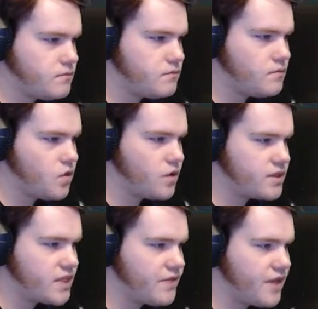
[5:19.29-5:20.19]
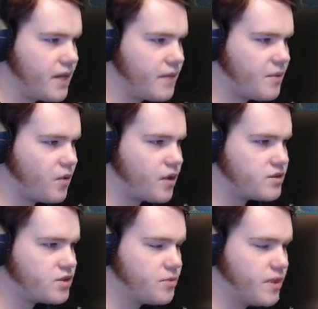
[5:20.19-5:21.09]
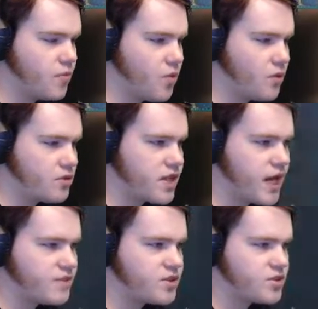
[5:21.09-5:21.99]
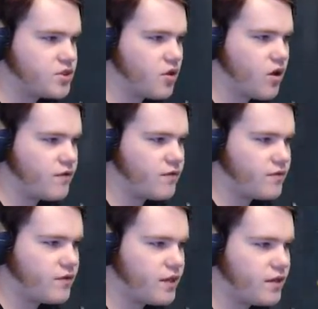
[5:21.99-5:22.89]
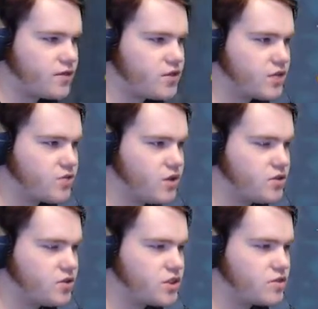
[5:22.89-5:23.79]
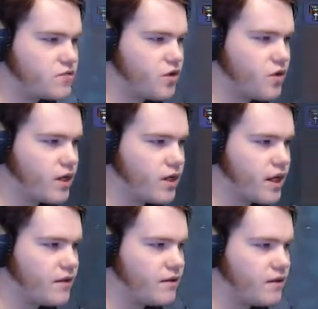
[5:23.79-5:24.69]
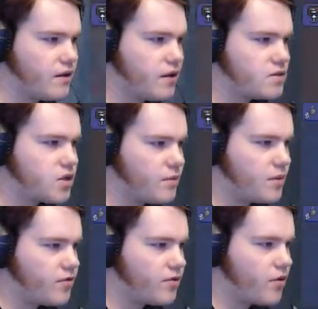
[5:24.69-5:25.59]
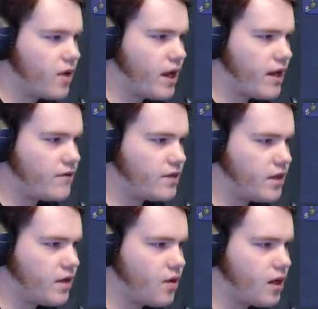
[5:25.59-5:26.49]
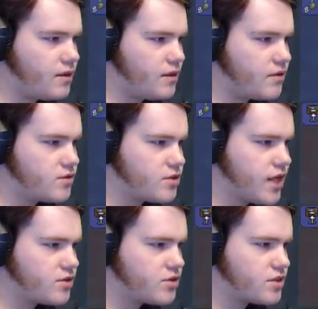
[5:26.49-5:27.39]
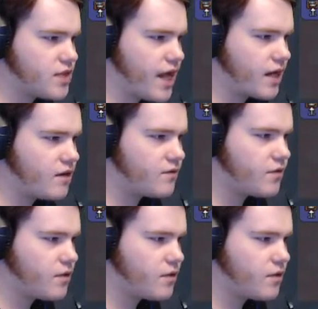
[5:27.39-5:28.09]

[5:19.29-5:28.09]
We're going to save game. We're going to zoom in one more time. Just show off the chest one just real quick again. So I'm going to throw everything I want in here. Just an extra stack of.